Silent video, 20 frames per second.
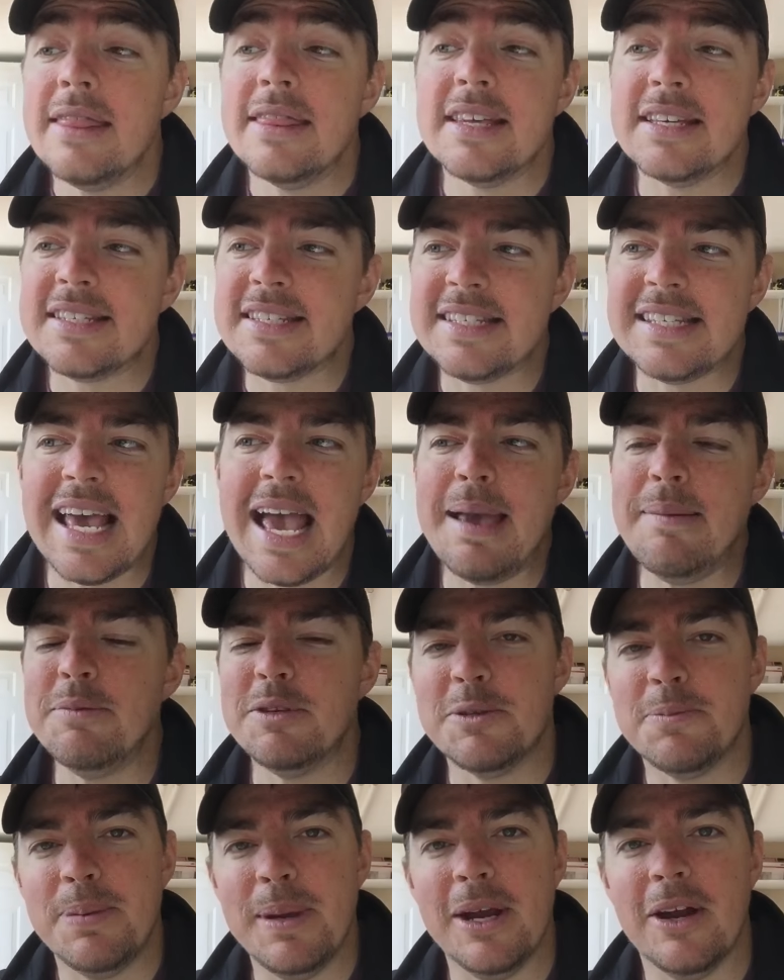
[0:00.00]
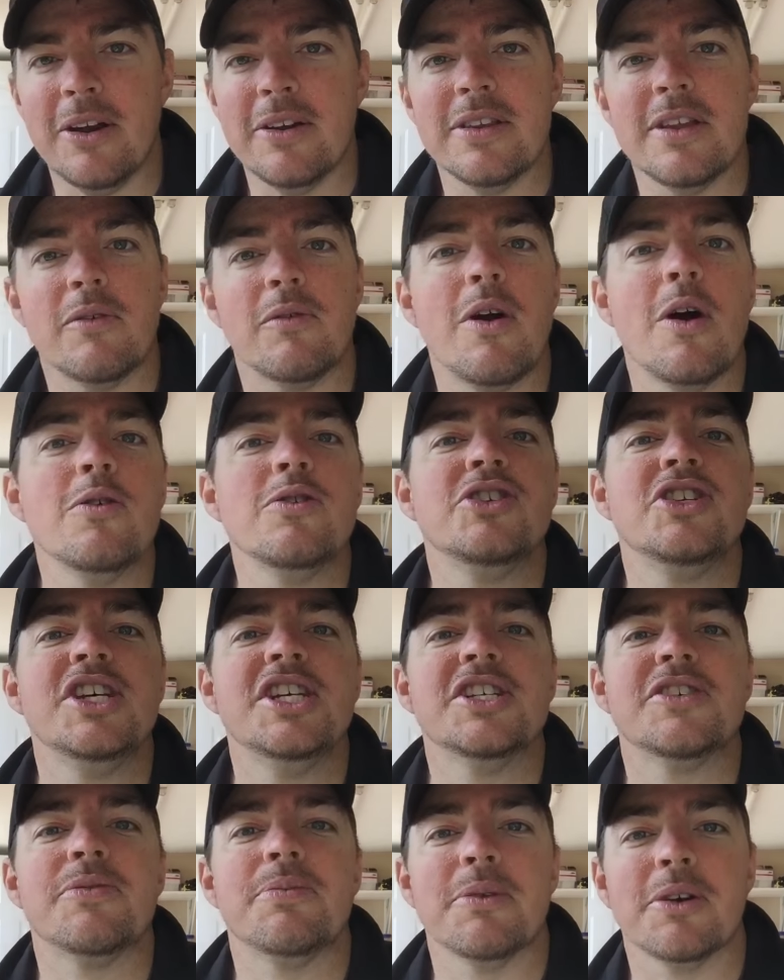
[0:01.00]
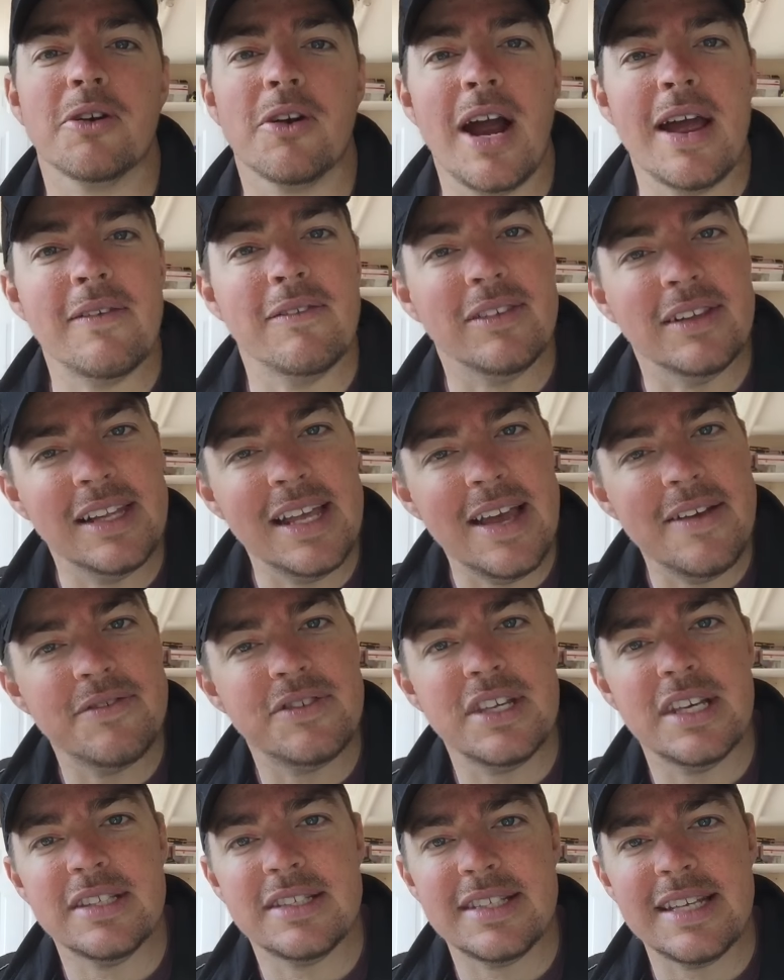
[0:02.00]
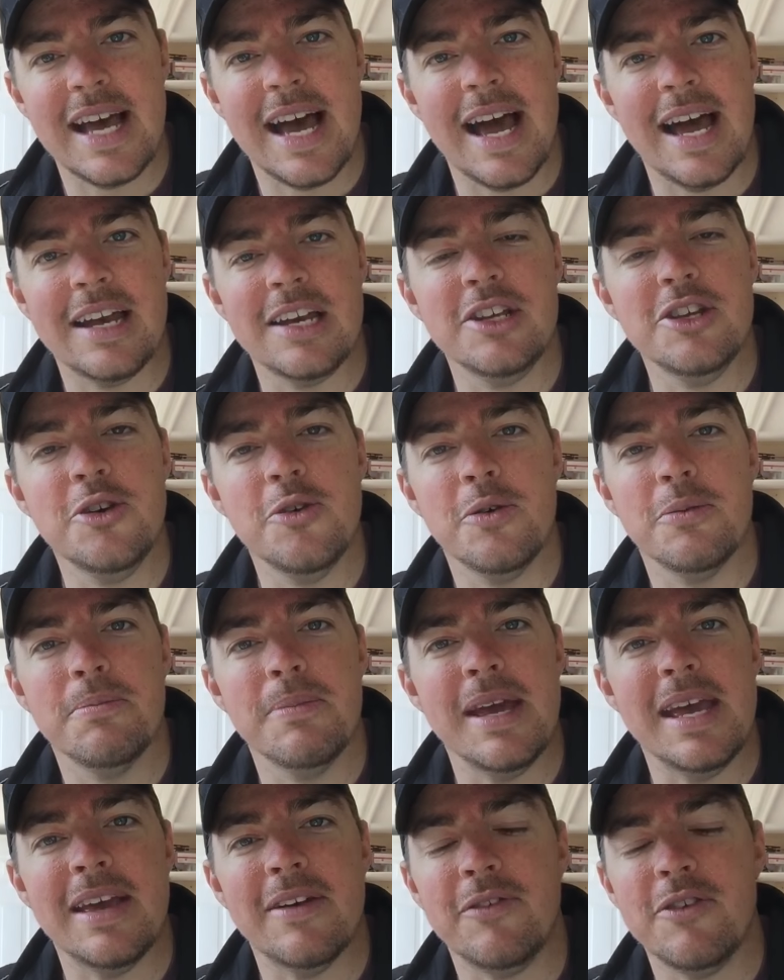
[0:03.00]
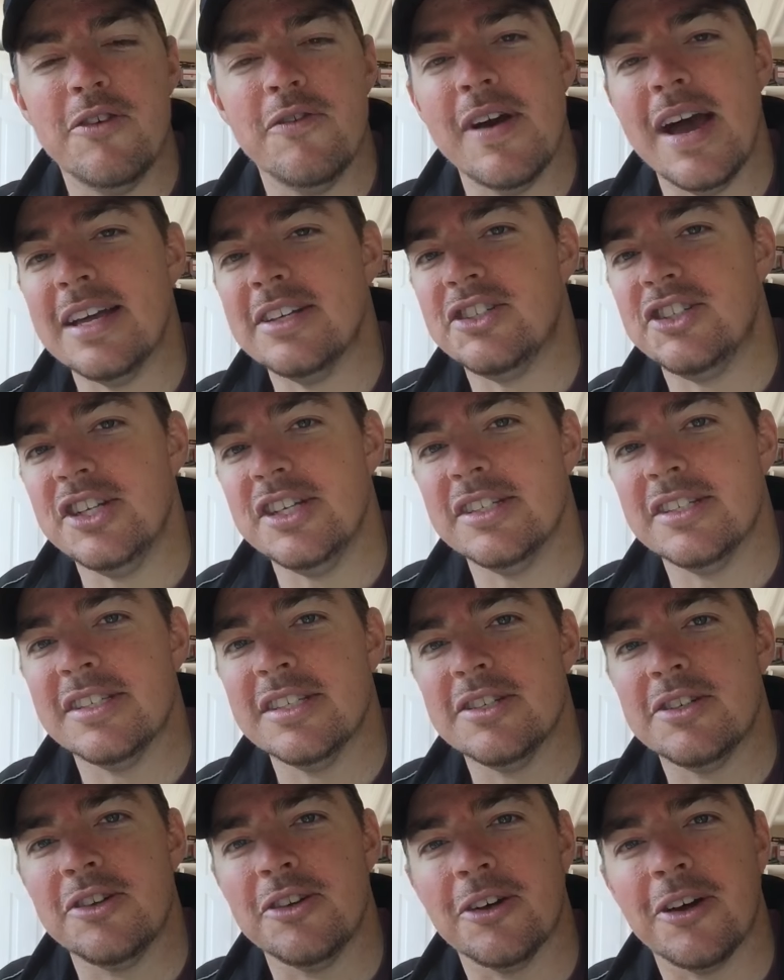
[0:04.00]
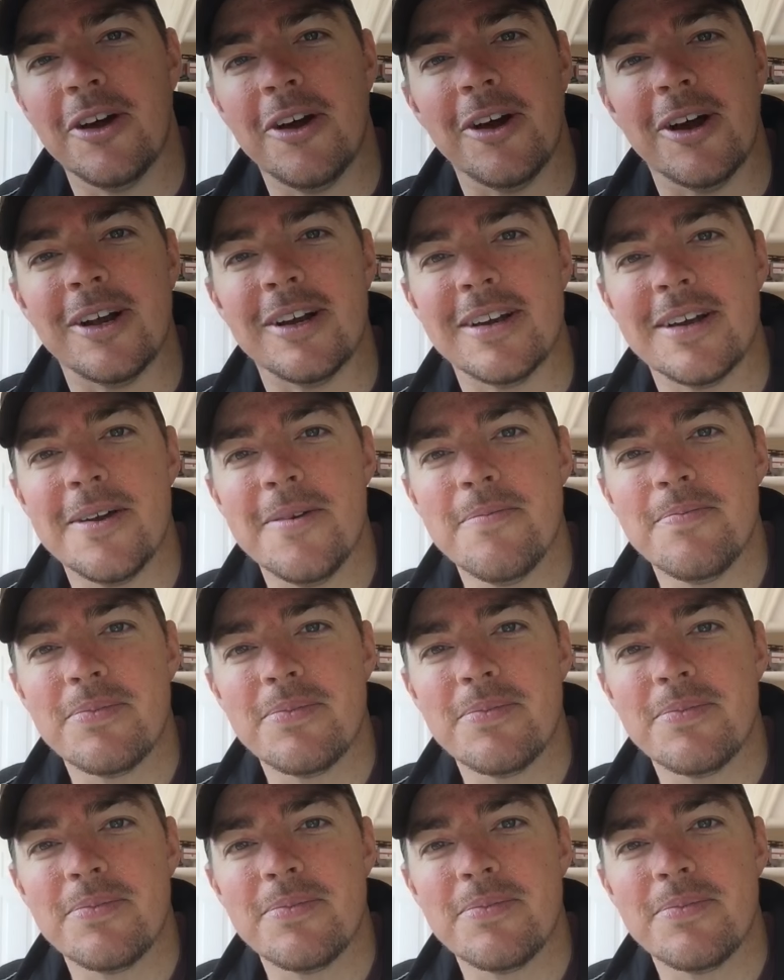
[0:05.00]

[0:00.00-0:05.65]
The same Spirit that rose Jesus from the grave lives inside you and me if you've asked Jesus into your heart.